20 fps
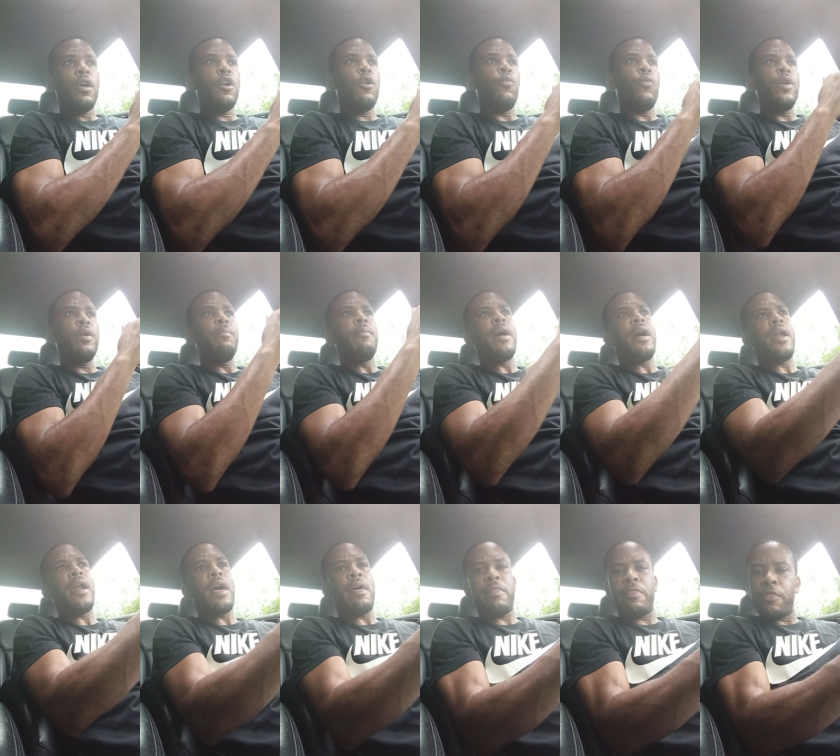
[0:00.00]
and we
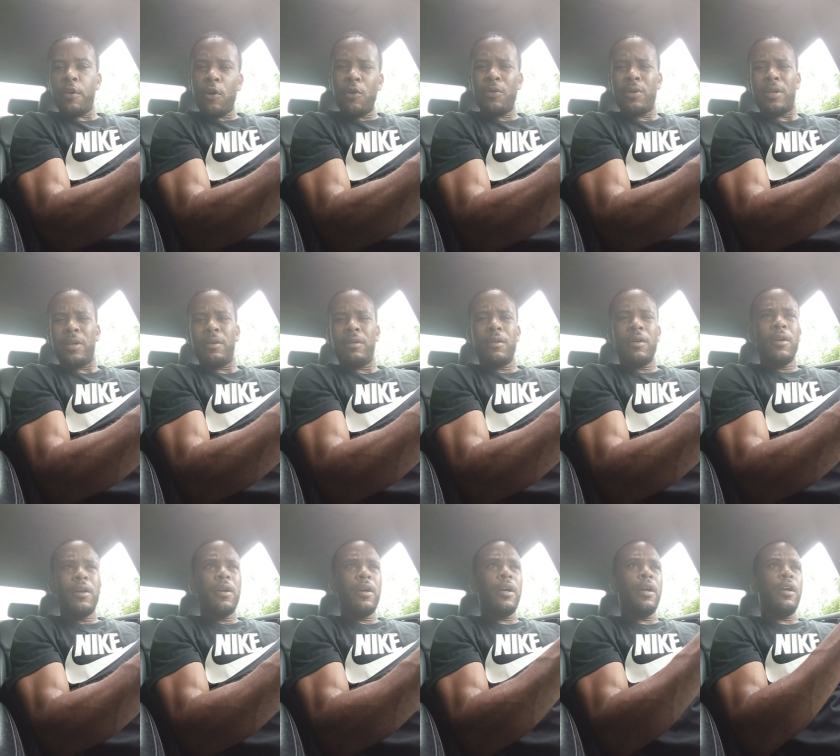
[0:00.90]
met at 30,
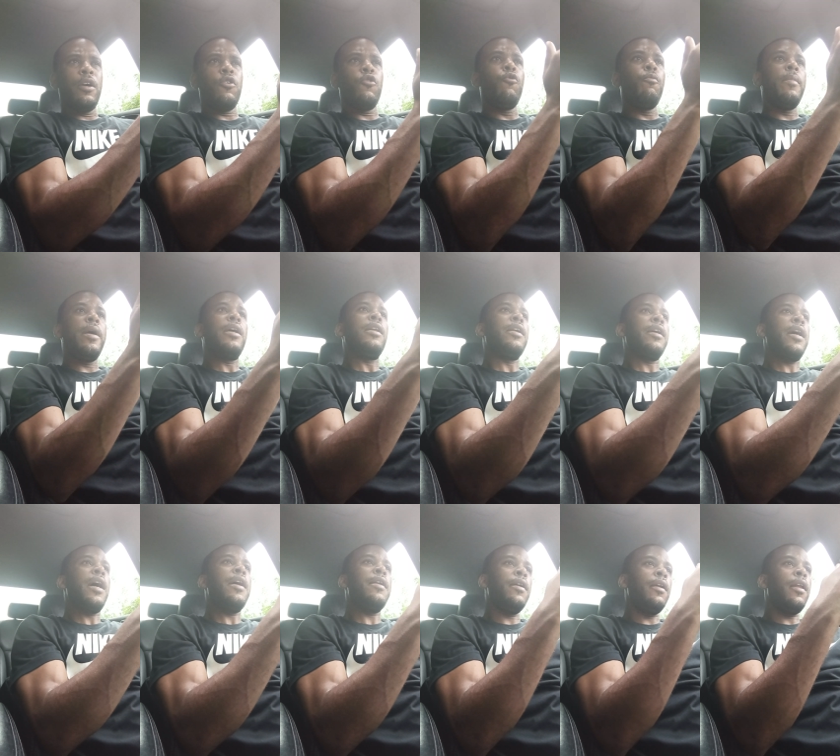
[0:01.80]
and you may
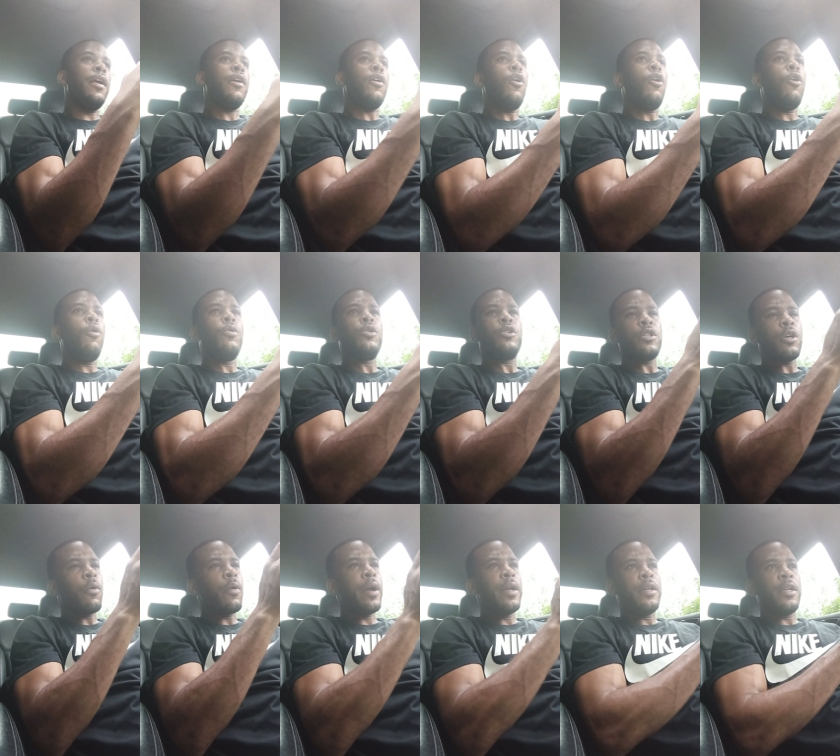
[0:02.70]
look at it like, oh, it's
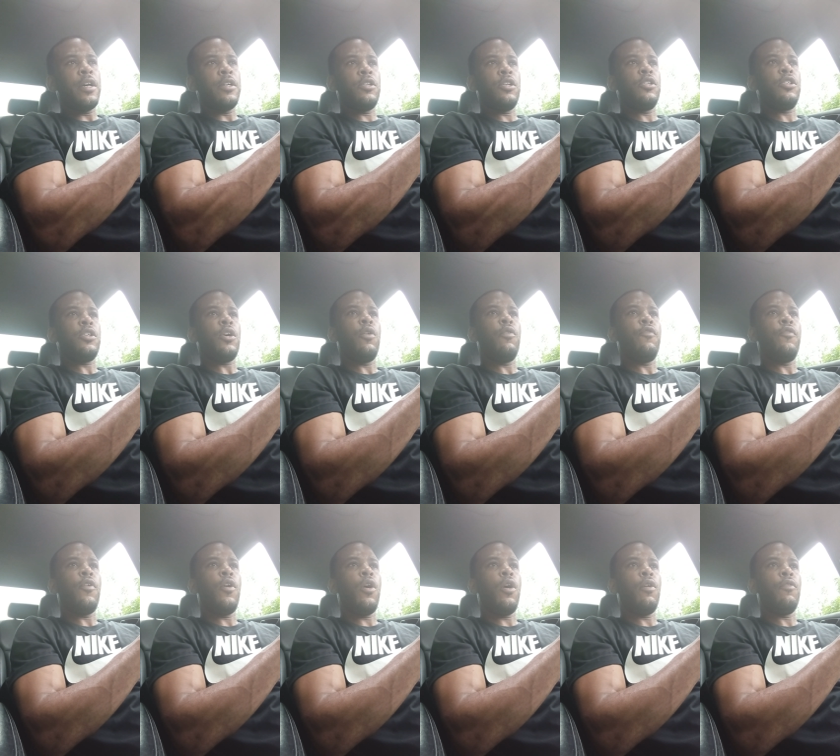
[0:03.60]
all right, dust
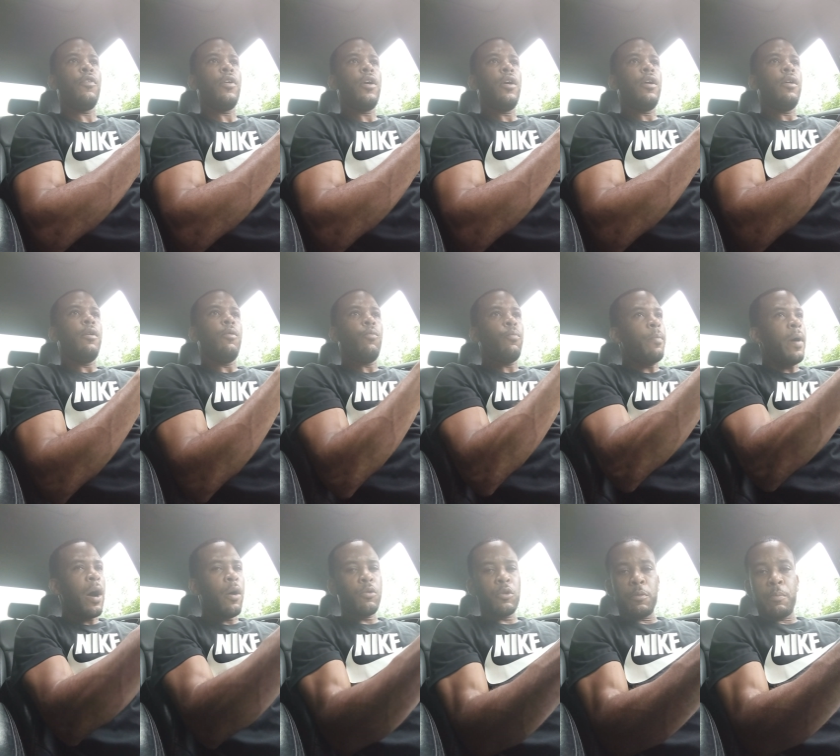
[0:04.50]
yourself off,
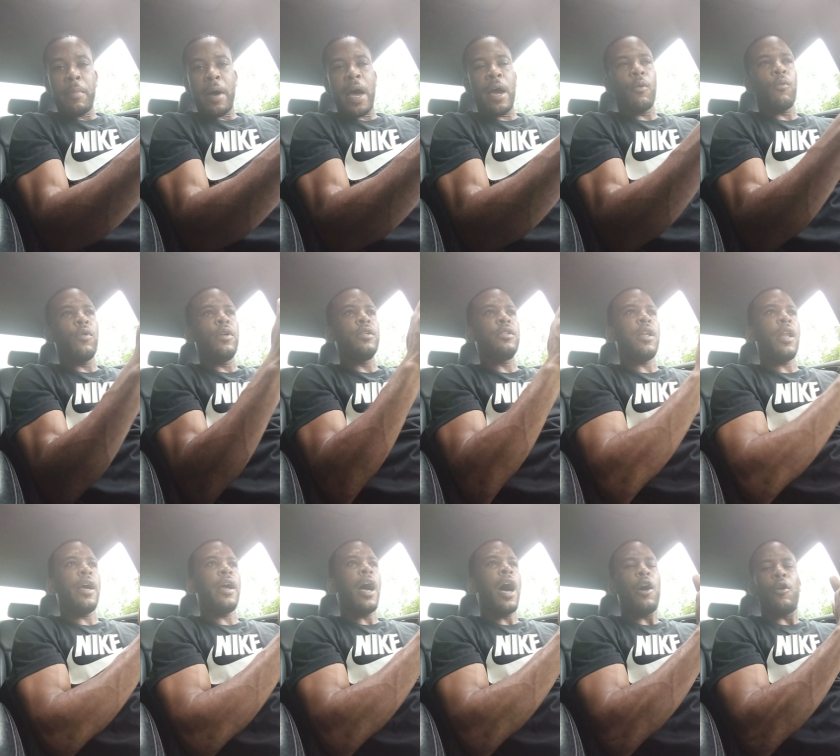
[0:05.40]
bounce back, where it's
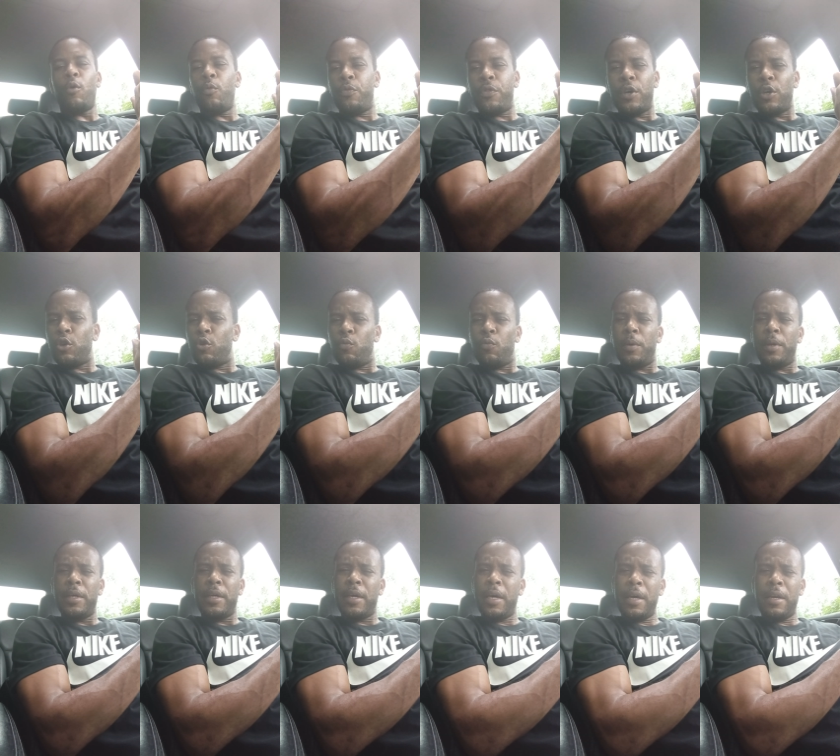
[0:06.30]
like, I don't think you
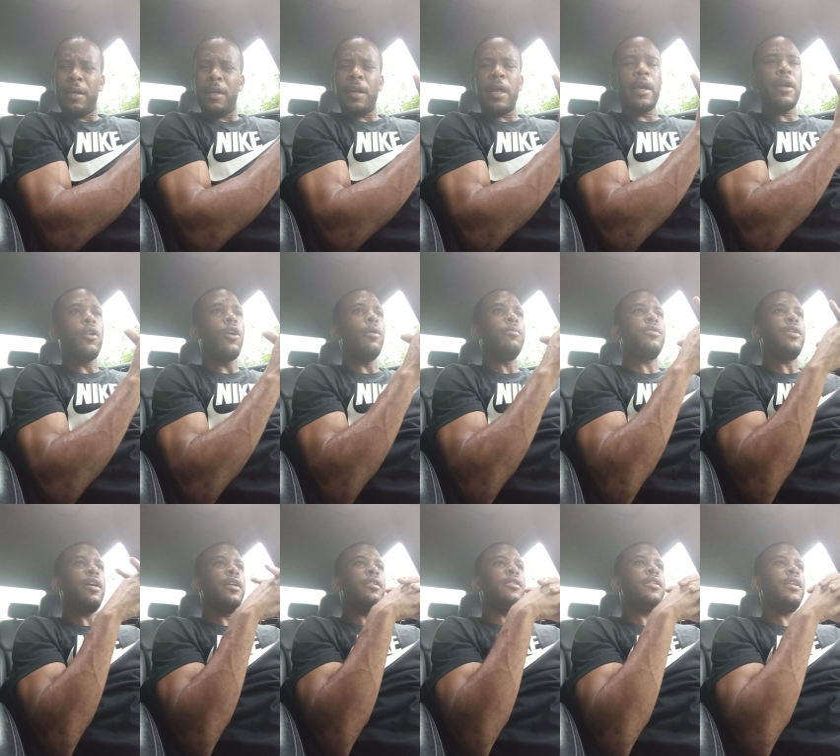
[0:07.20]
really get it. Like, you know what I'm
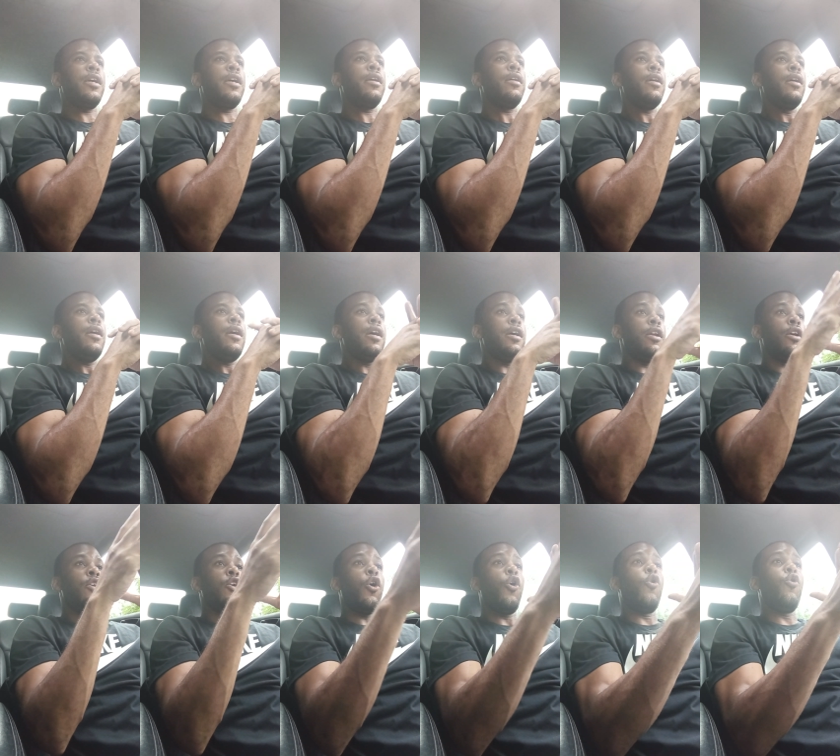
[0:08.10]
trying to say? And
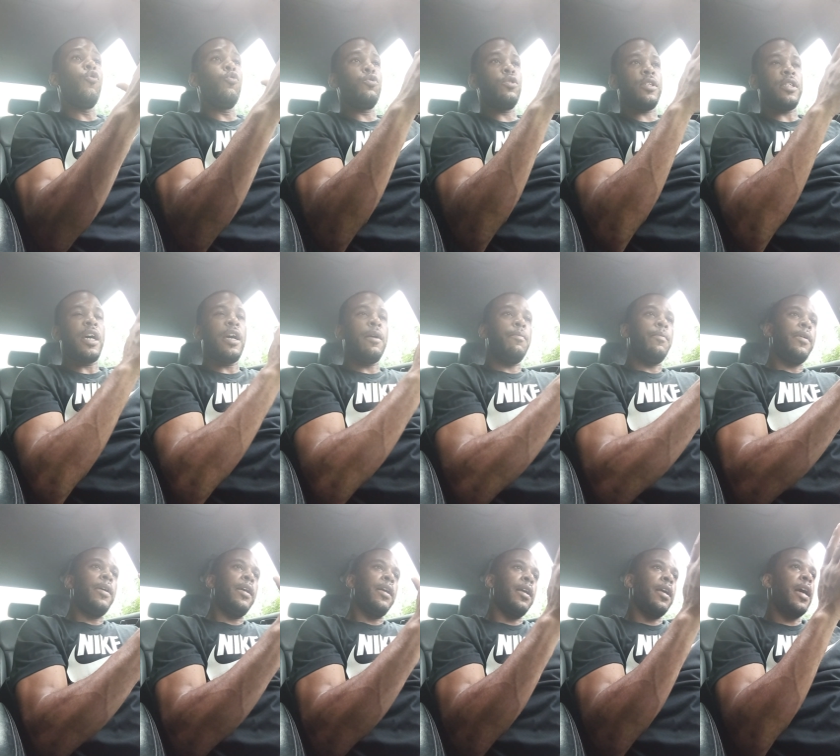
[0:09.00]
in those type
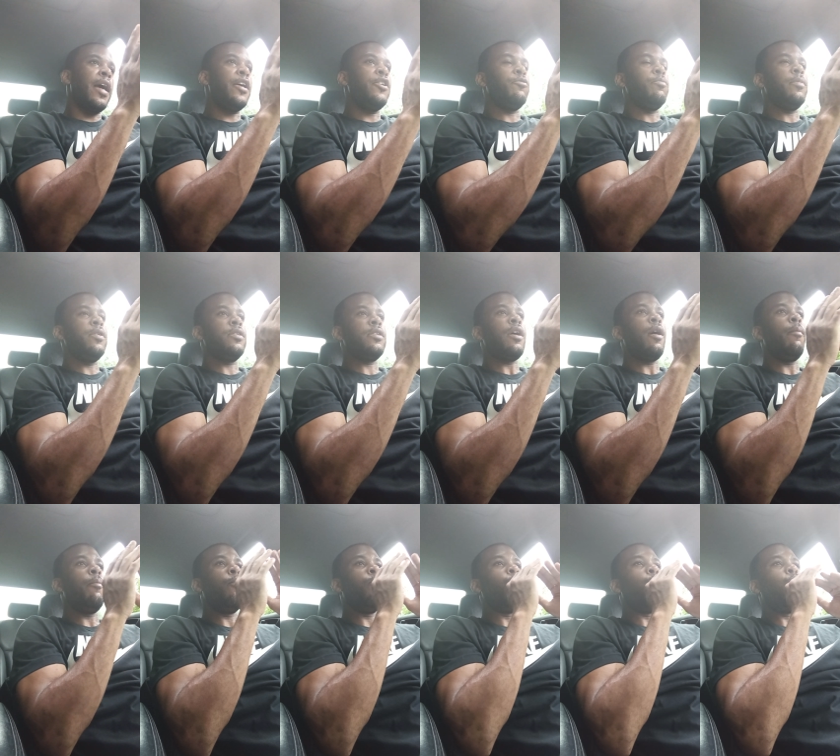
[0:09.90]
of engagements,
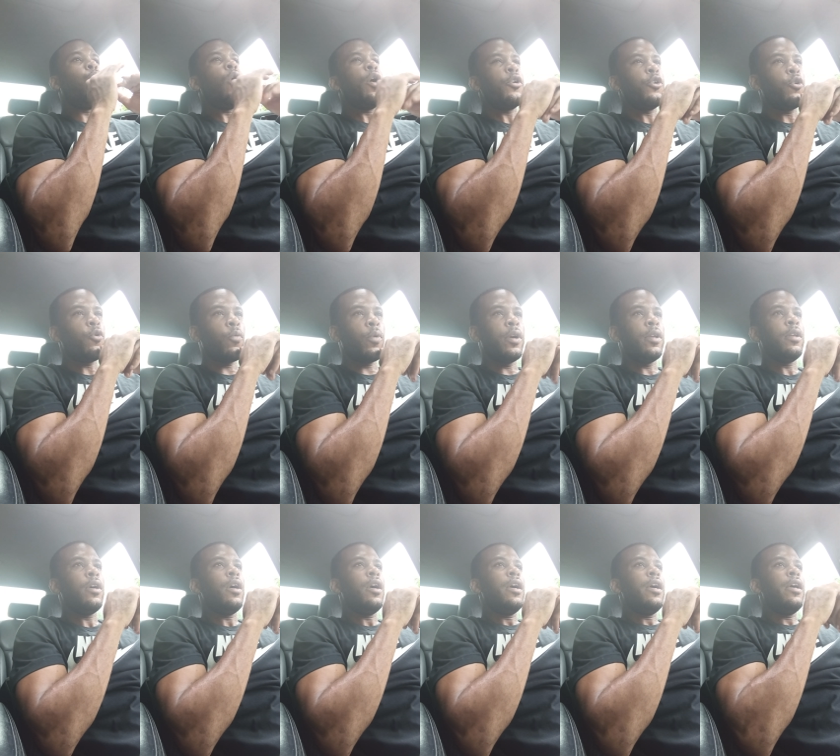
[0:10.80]
I'm wondering,
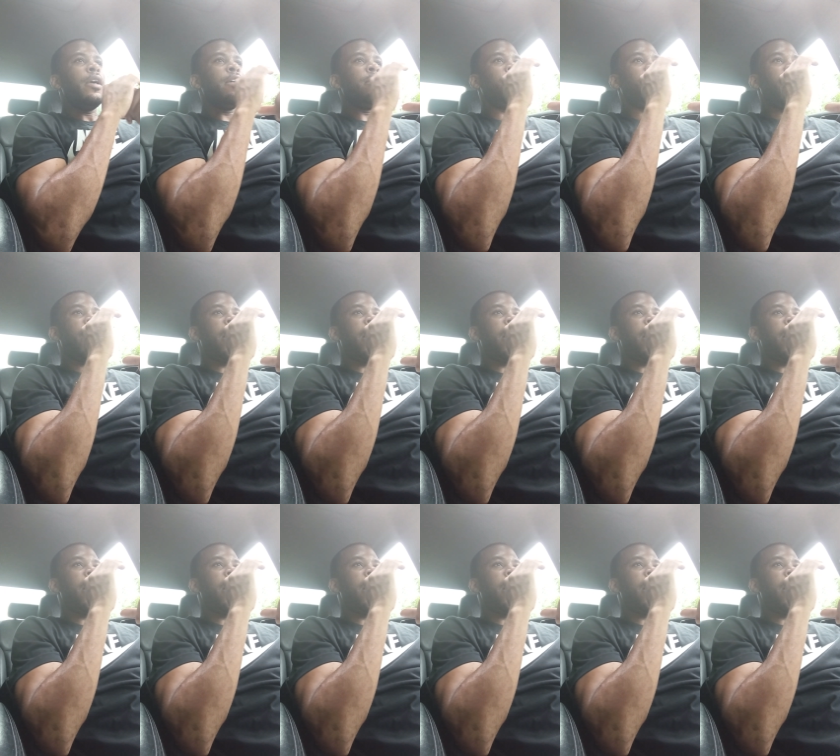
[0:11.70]
is